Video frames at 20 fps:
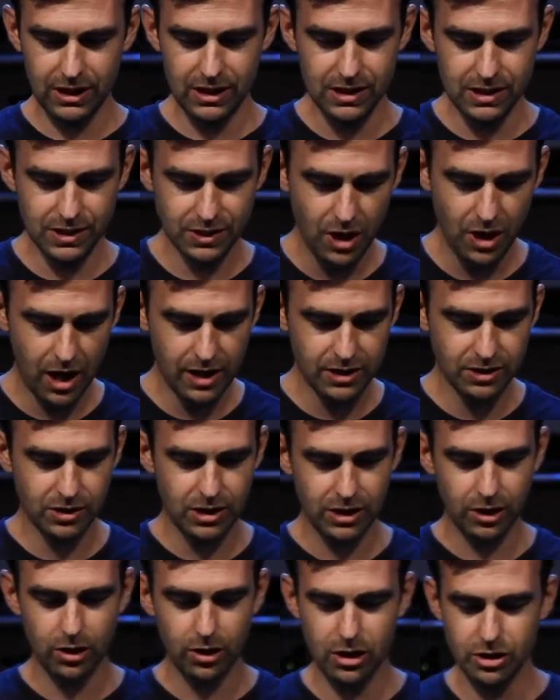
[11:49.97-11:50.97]
is not
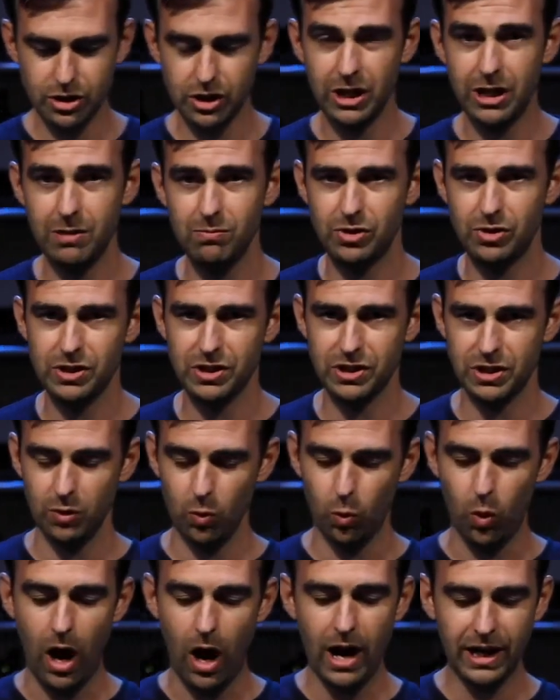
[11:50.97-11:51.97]
encouraging him just
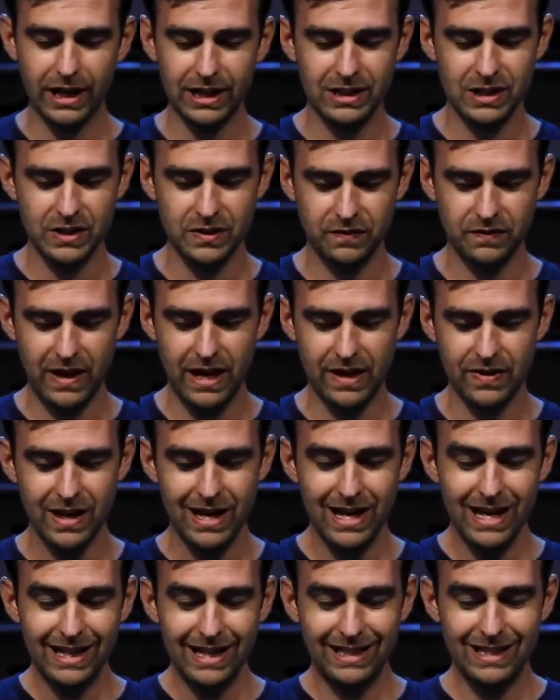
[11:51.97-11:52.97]
to walk in his
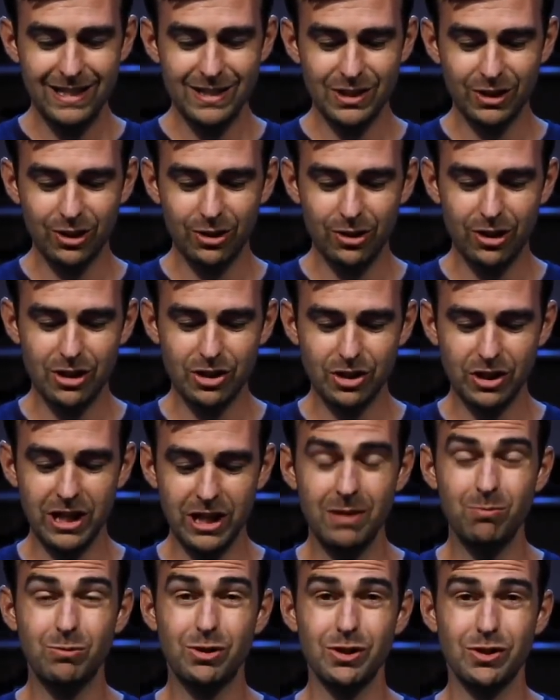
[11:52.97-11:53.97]
faith. He is encouraging
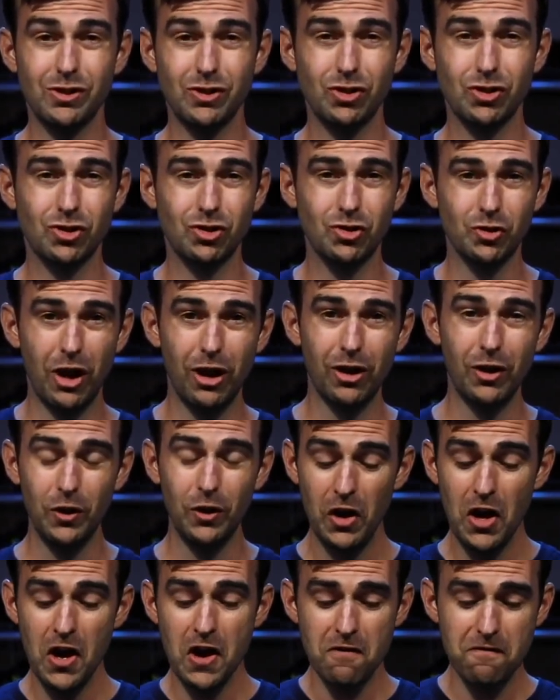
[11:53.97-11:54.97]
him to
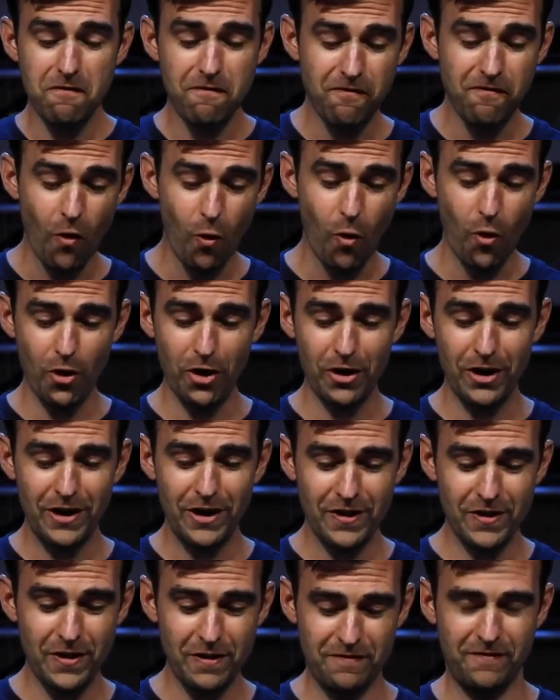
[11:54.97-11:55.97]
struggle for
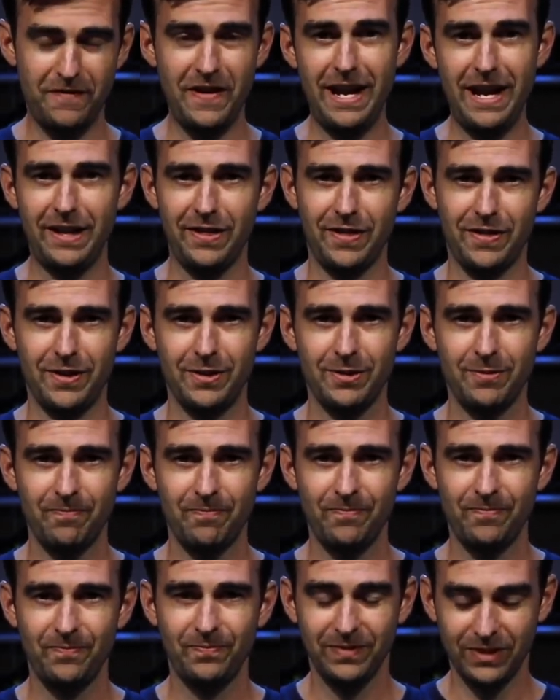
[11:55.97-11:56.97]
the faith,
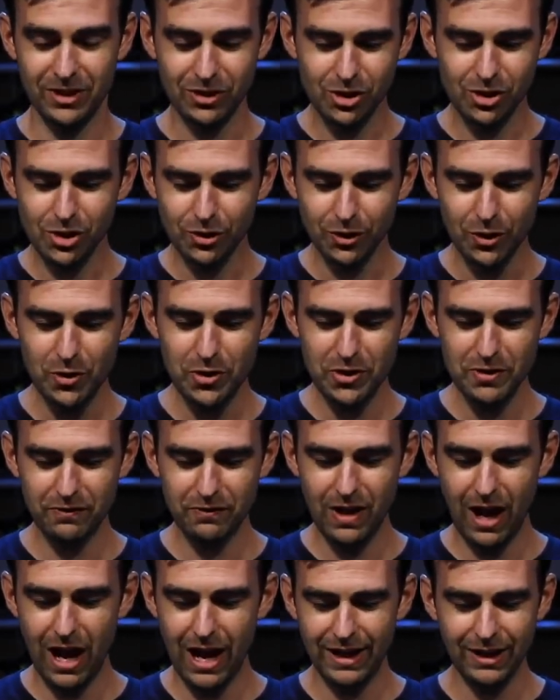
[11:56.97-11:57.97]
the truth
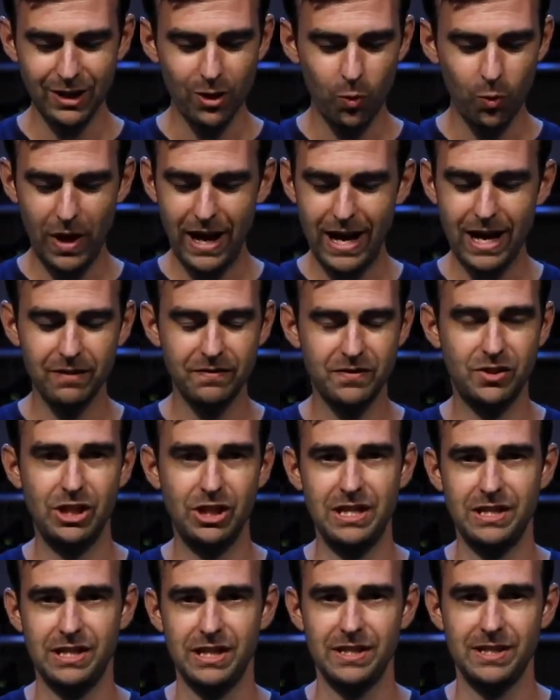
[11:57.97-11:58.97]
of God and the way of
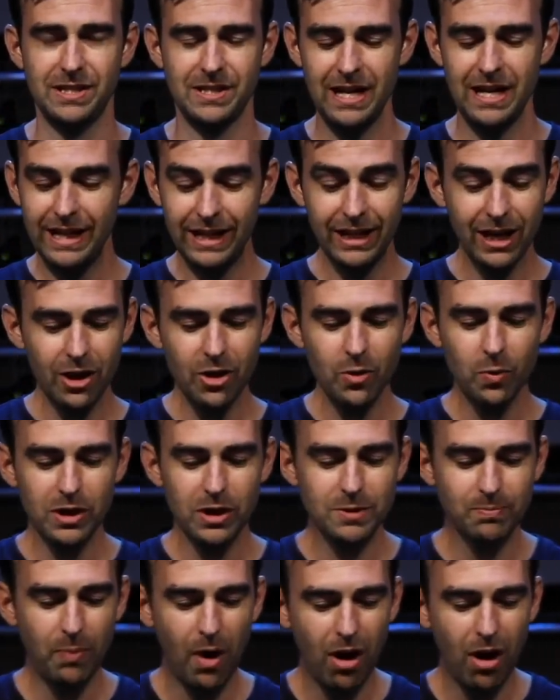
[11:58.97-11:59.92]
Jesus. In other words,